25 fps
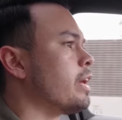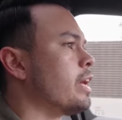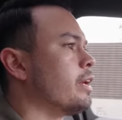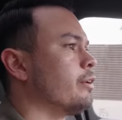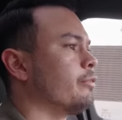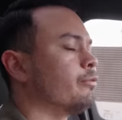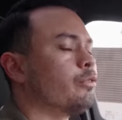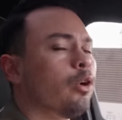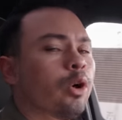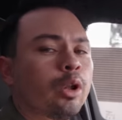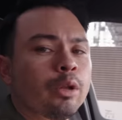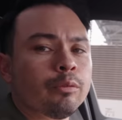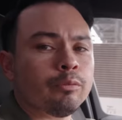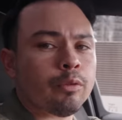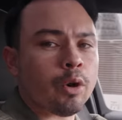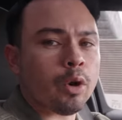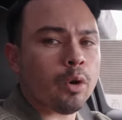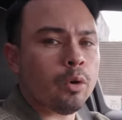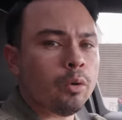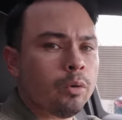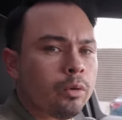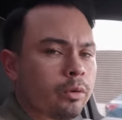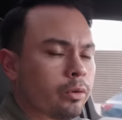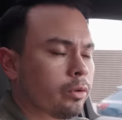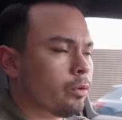a
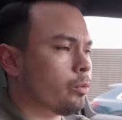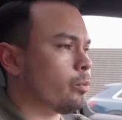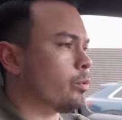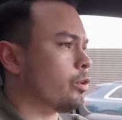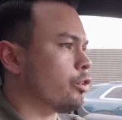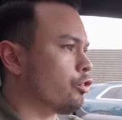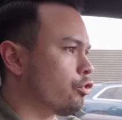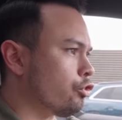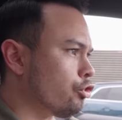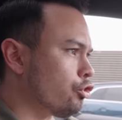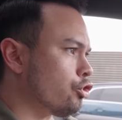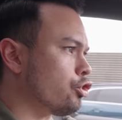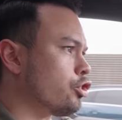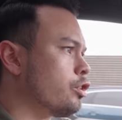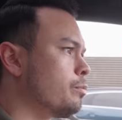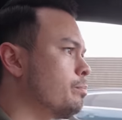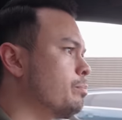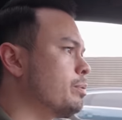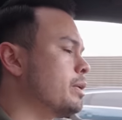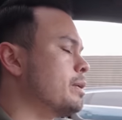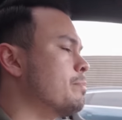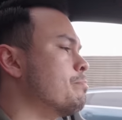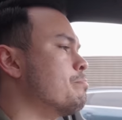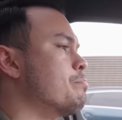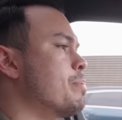Volvo, which should
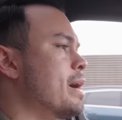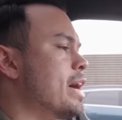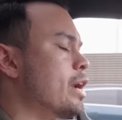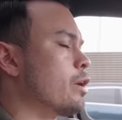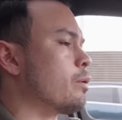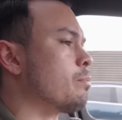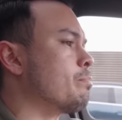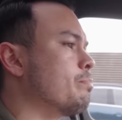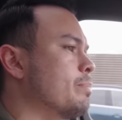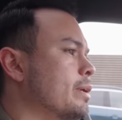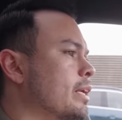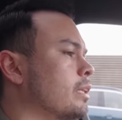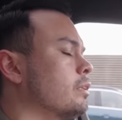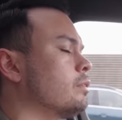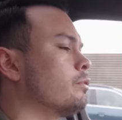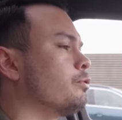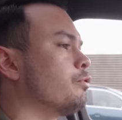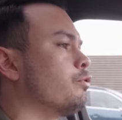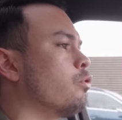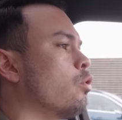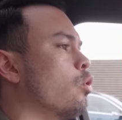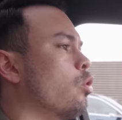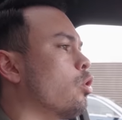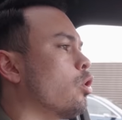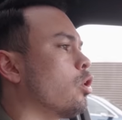be better built
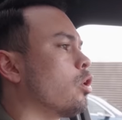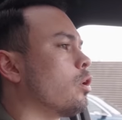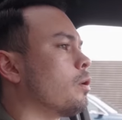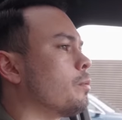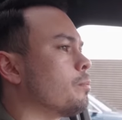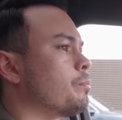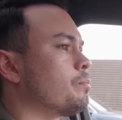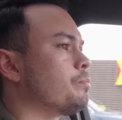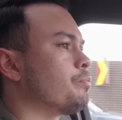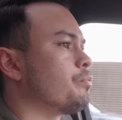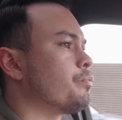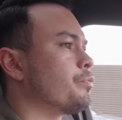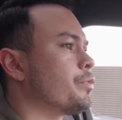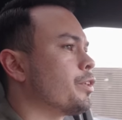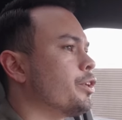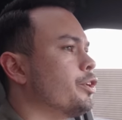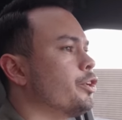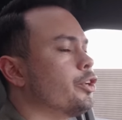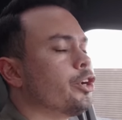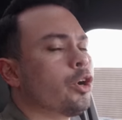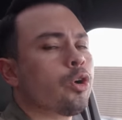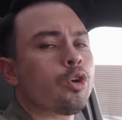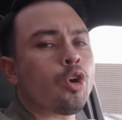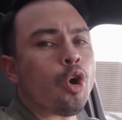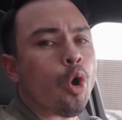for,
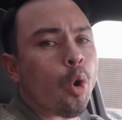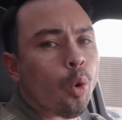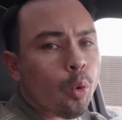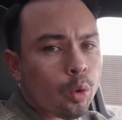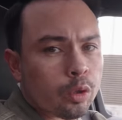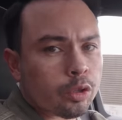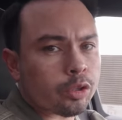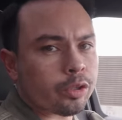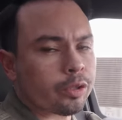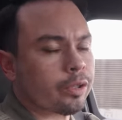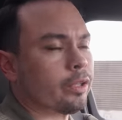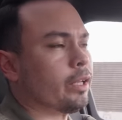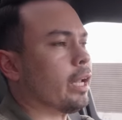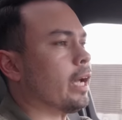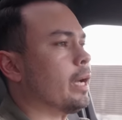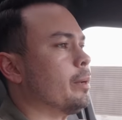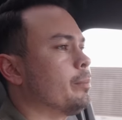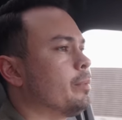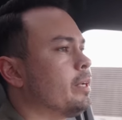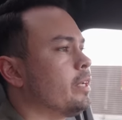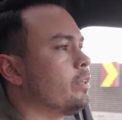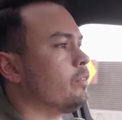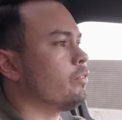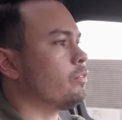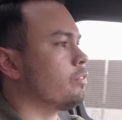you know, colder
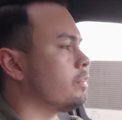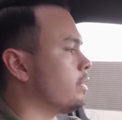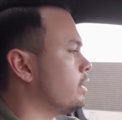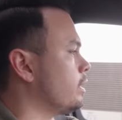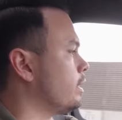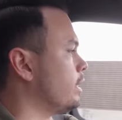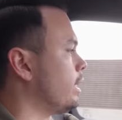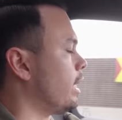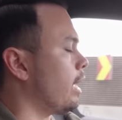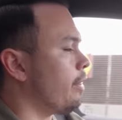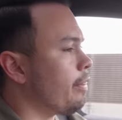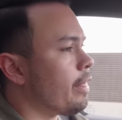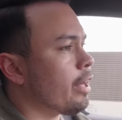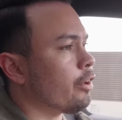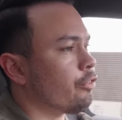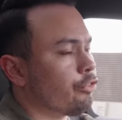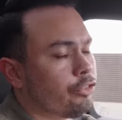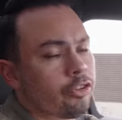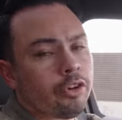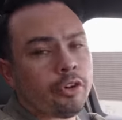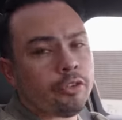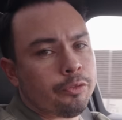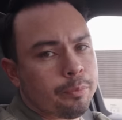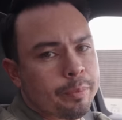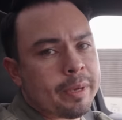climates. And that
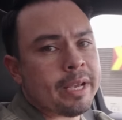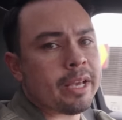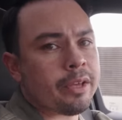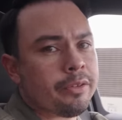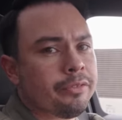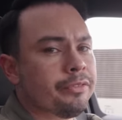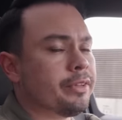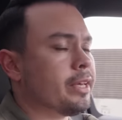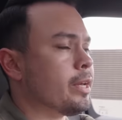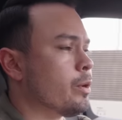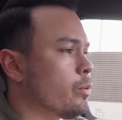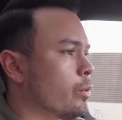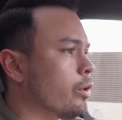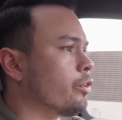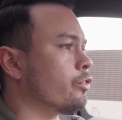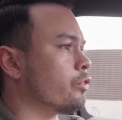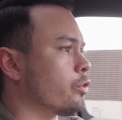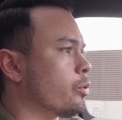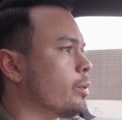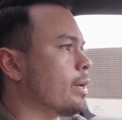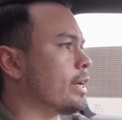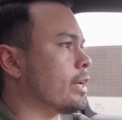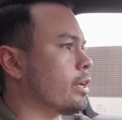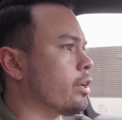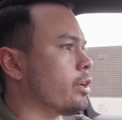shows, because it was
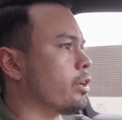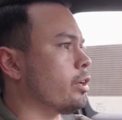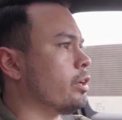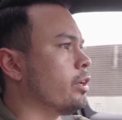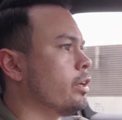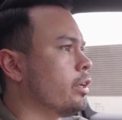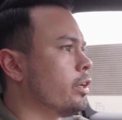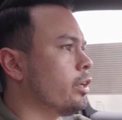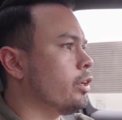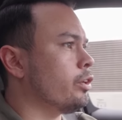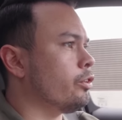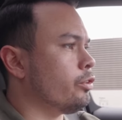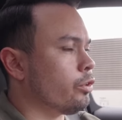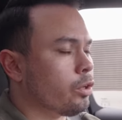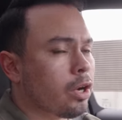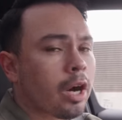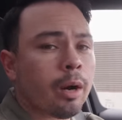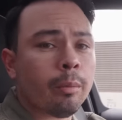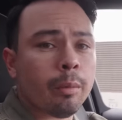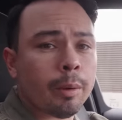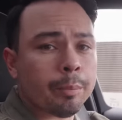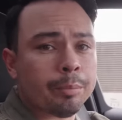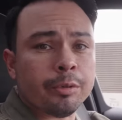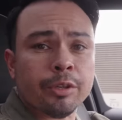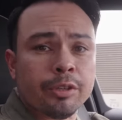quicker to
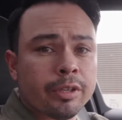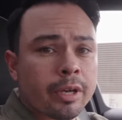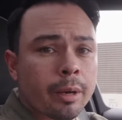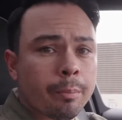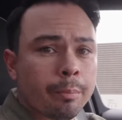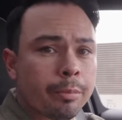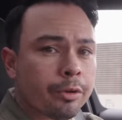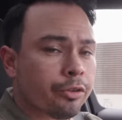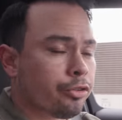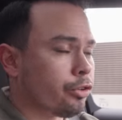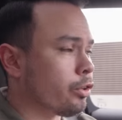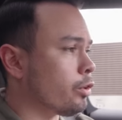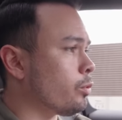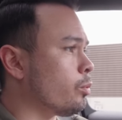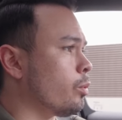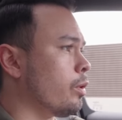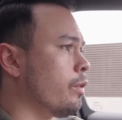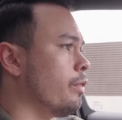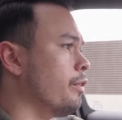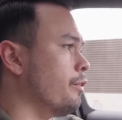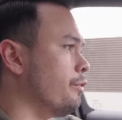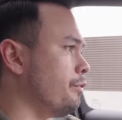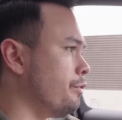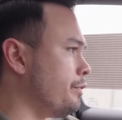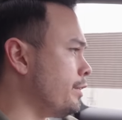come up to temperature
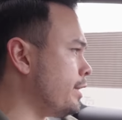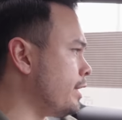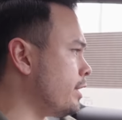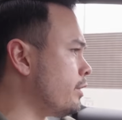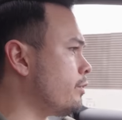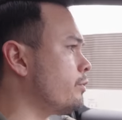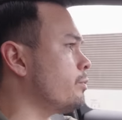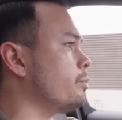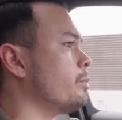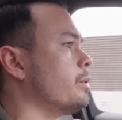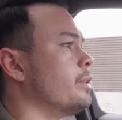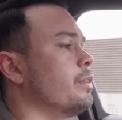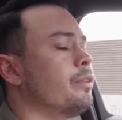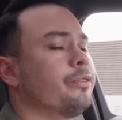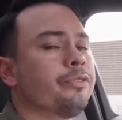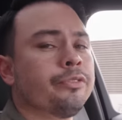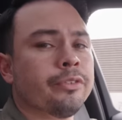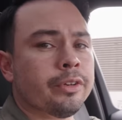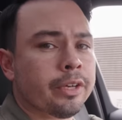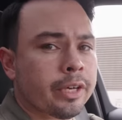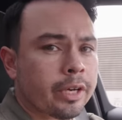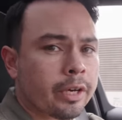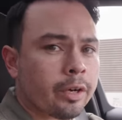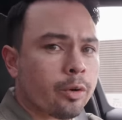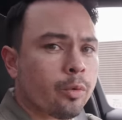with the seats, with the
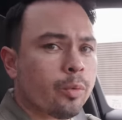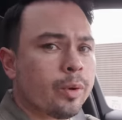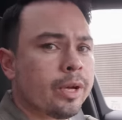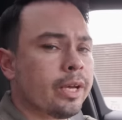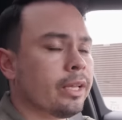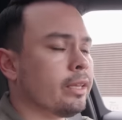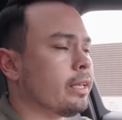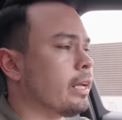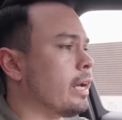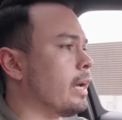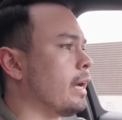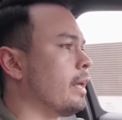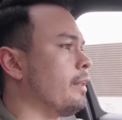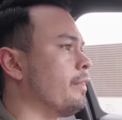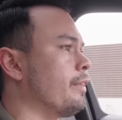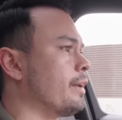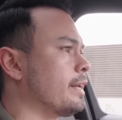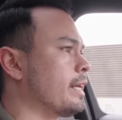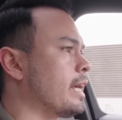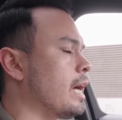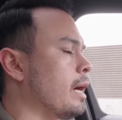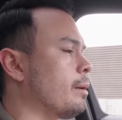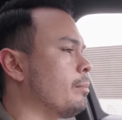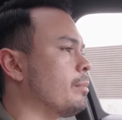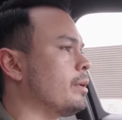steering wheel and the
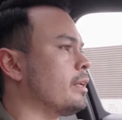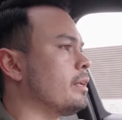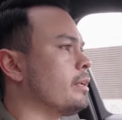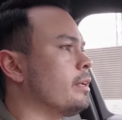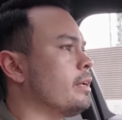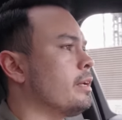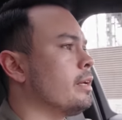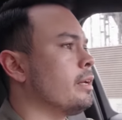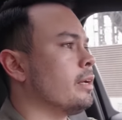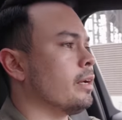cabin